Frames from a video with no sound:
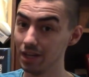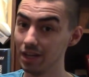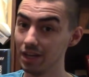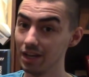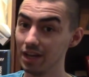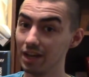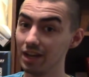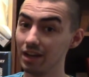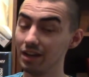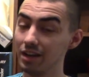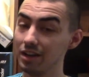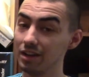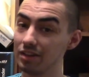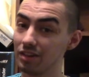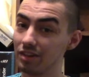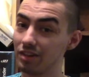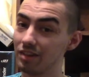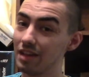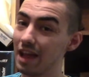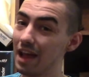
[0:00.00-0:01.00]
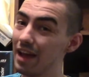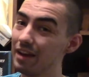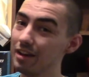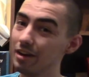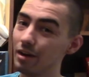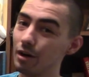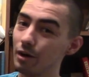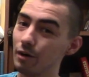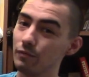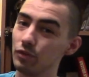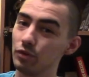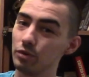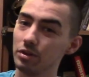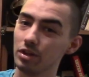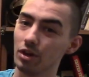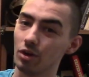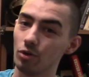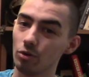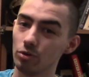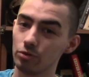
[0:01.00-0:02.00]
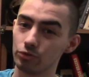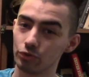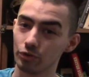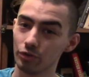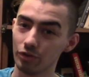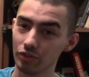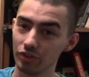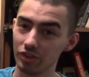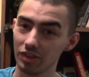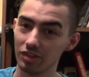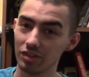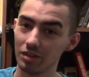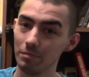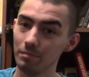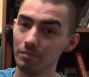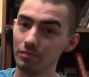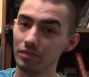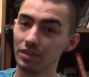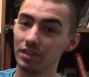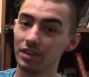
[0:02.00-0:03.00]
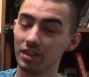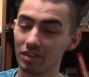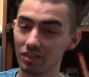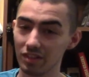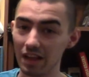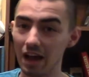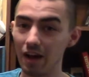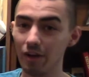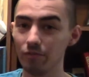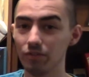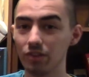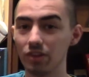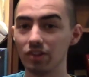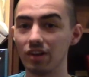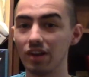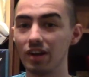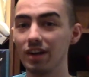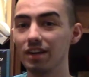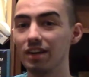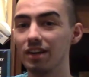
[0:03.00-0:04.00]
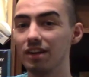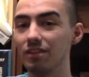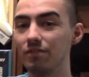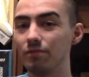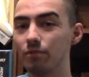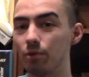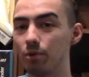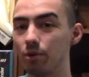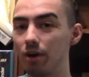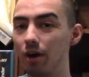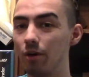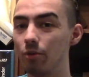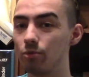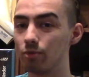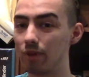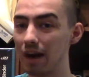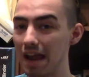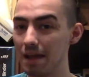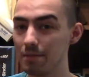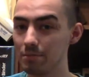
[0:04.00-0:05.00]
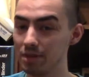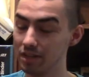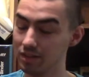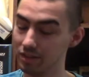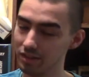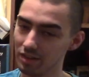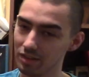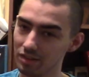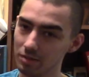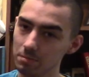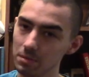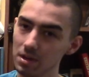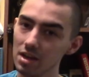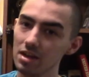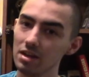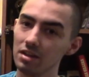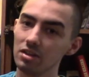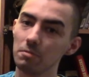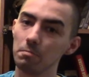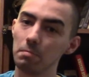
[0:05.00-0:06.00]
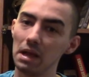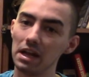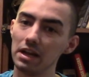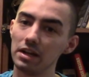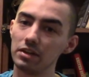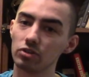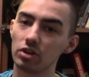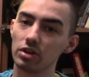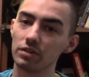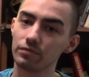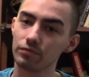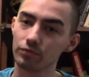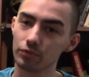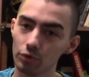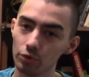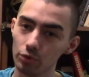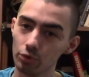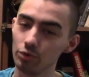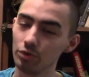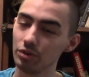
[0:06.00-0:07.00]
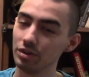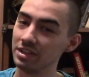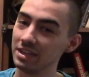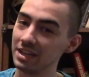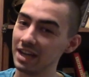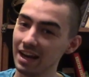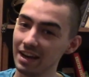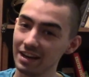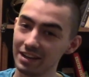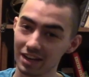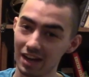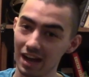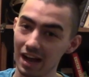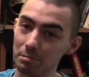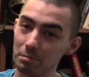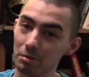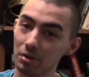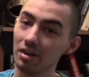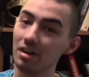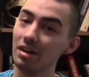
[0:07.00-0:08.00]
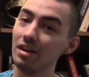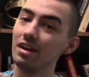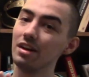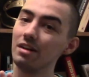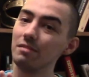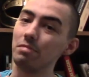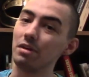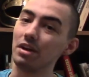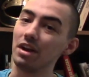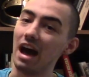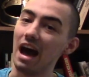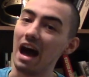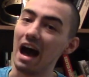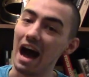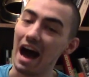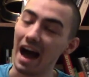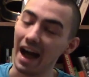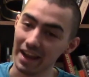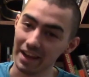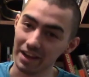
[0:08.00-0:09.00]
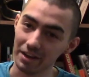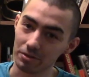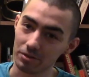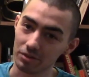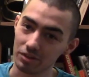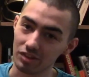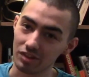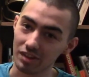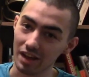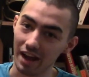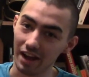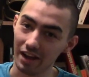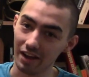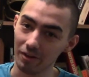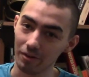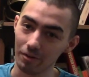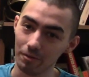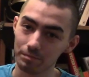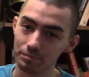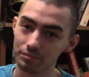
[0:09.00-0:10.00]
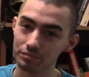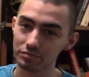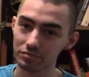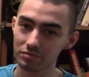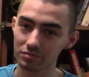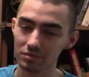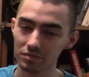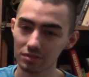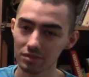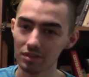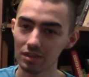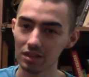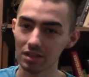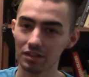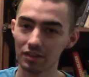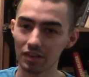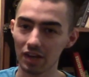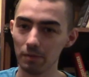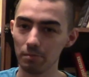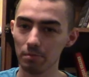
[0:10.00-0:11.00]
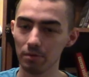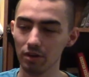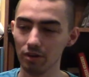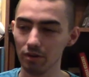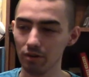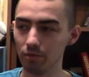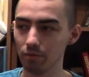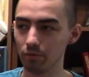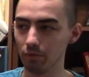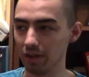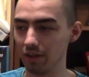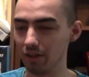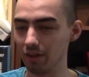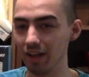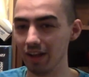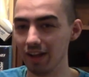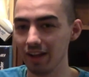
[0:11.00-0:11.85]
And instead of doing the whole drill system, the South designed it for a ramming system to penetrate through, not copper, but iron-style type of, well,